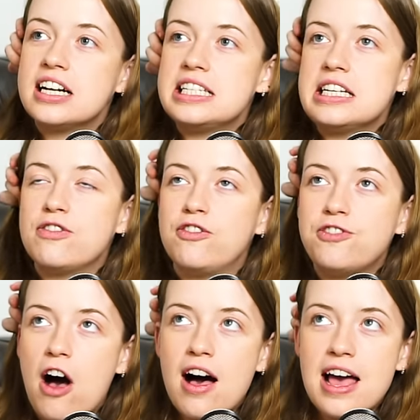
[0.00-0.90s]
I did
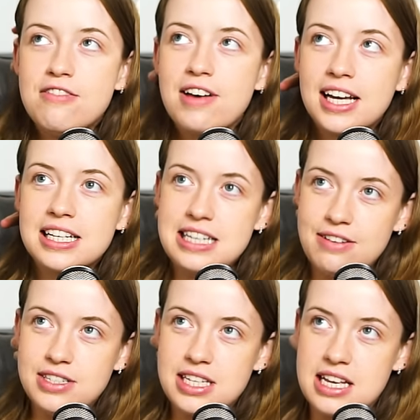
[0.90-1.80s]
five
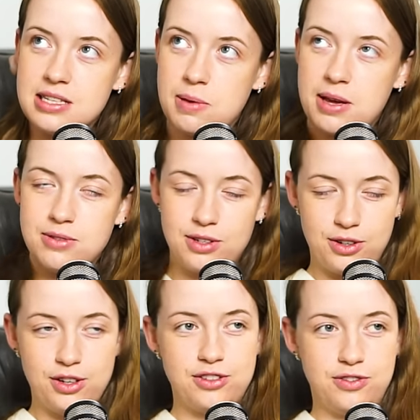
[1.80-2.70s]
activities, but it was
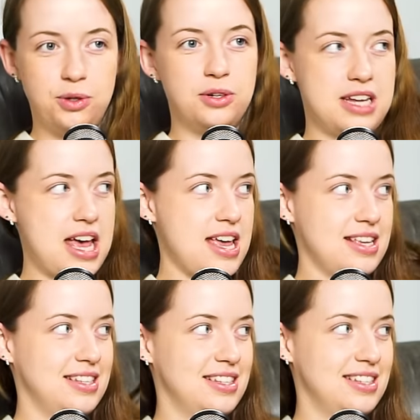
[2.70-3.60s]
across 4 days.